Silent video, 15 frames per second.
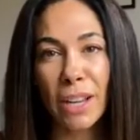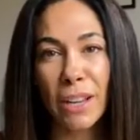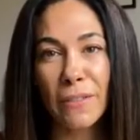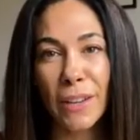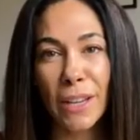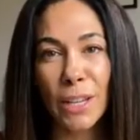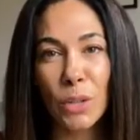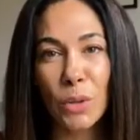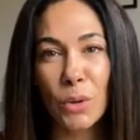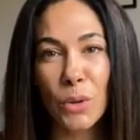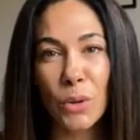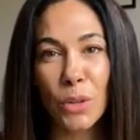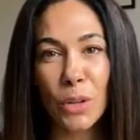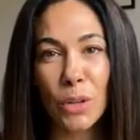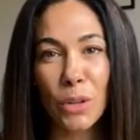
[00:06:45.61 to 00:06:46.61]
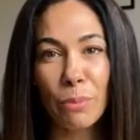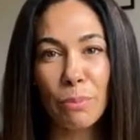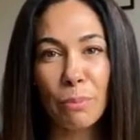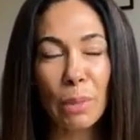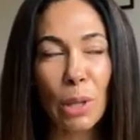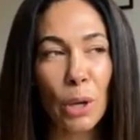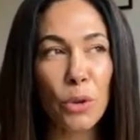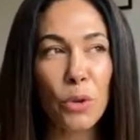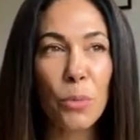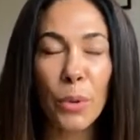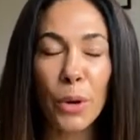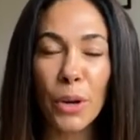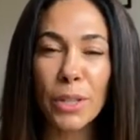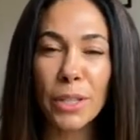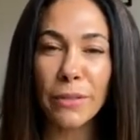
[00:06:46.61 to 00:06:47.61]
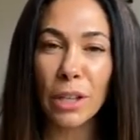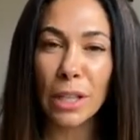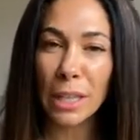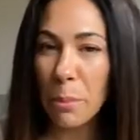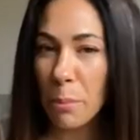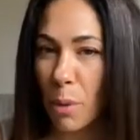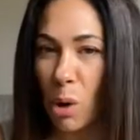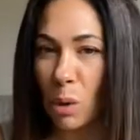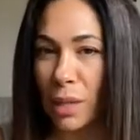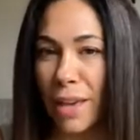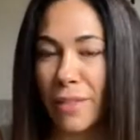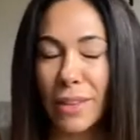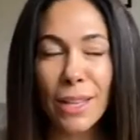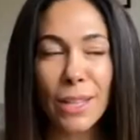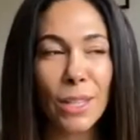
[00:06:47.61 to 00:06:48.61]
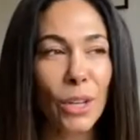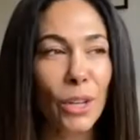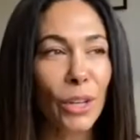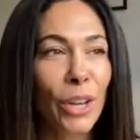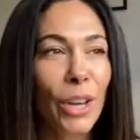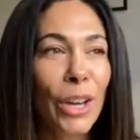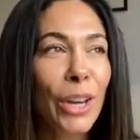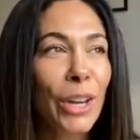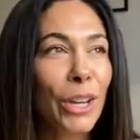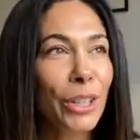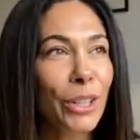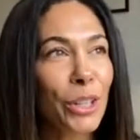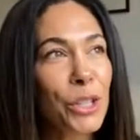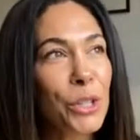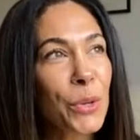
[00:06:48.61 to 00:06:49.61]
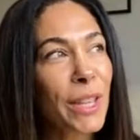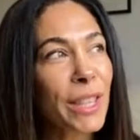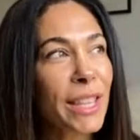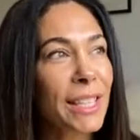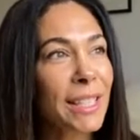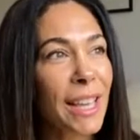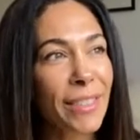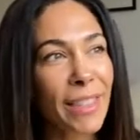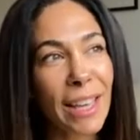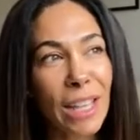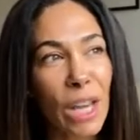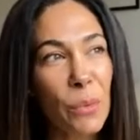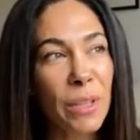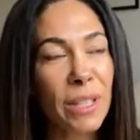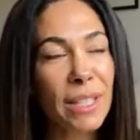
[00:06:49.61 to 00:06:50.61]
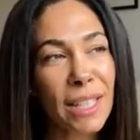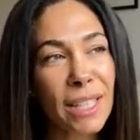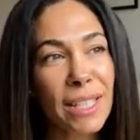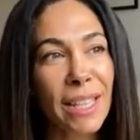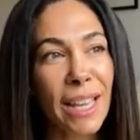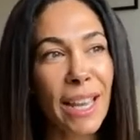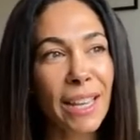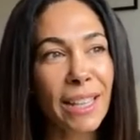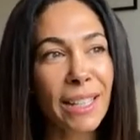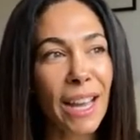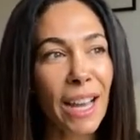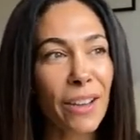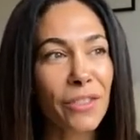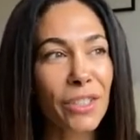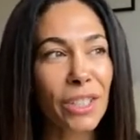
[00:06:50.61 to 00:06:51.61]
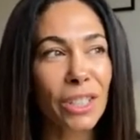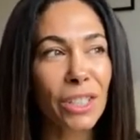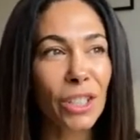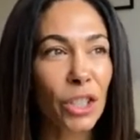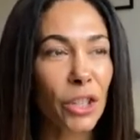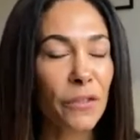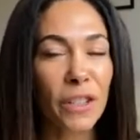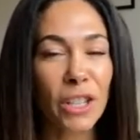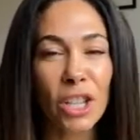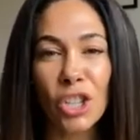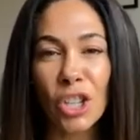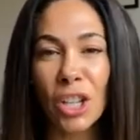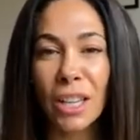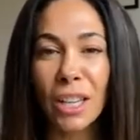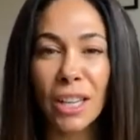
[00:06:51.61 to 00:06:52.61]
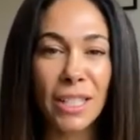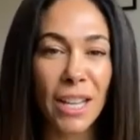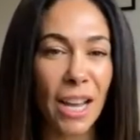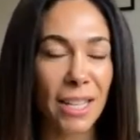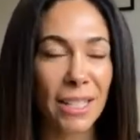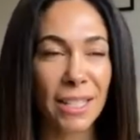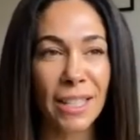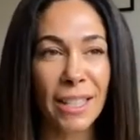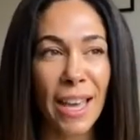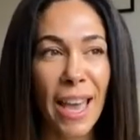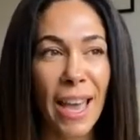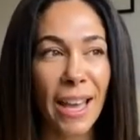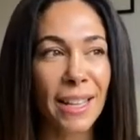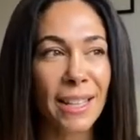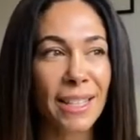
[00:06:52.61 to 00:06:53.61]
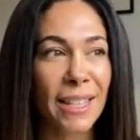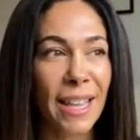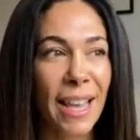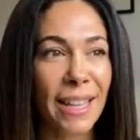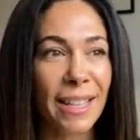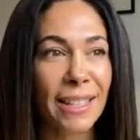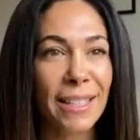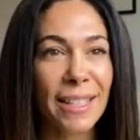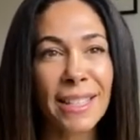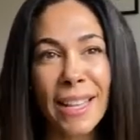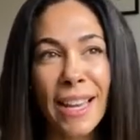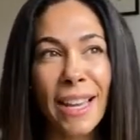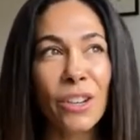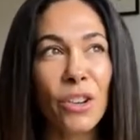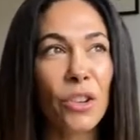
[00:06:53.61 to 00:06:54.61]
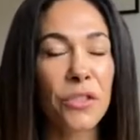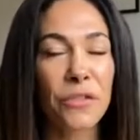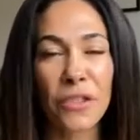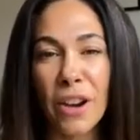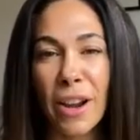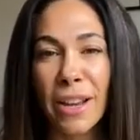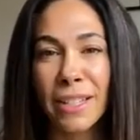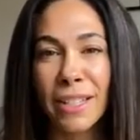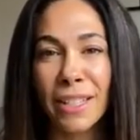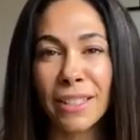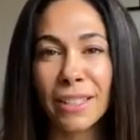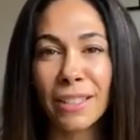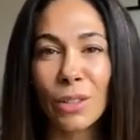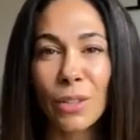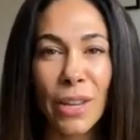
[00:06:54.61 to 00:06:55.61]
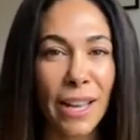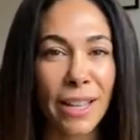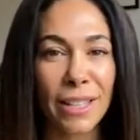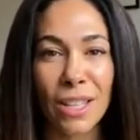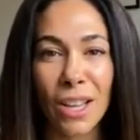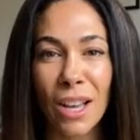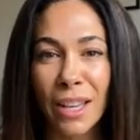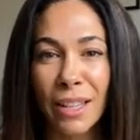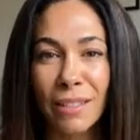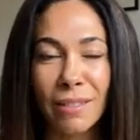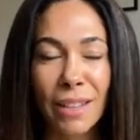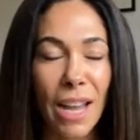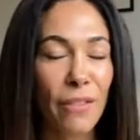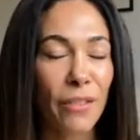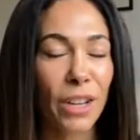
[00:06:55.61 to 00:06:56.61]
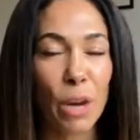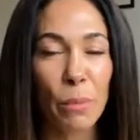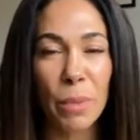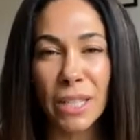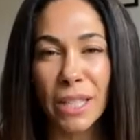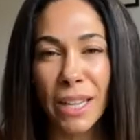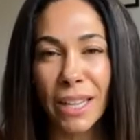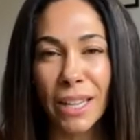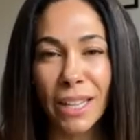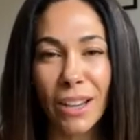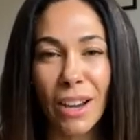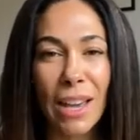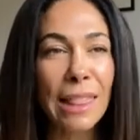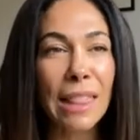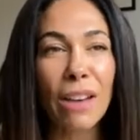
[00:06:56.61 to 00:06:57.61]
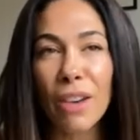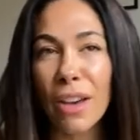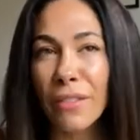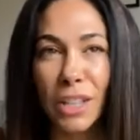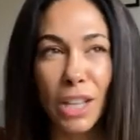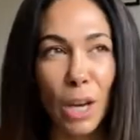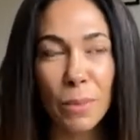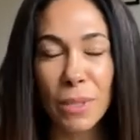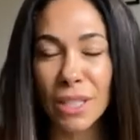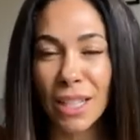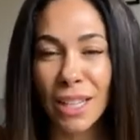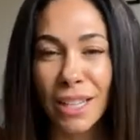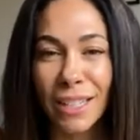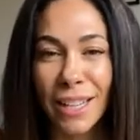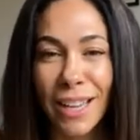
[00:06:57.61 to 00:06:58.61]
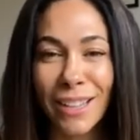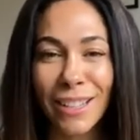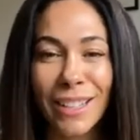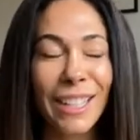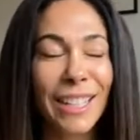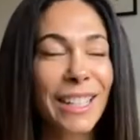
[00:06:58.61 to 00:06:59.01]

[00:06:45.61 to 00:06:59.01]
I feed all the local birds. I've got like a bowl out there. So, doing things like that, like we'd sit down after, finishing a task in the house and sit down on the veranda, look outside, have a cup of tea. I love having cups of tea now.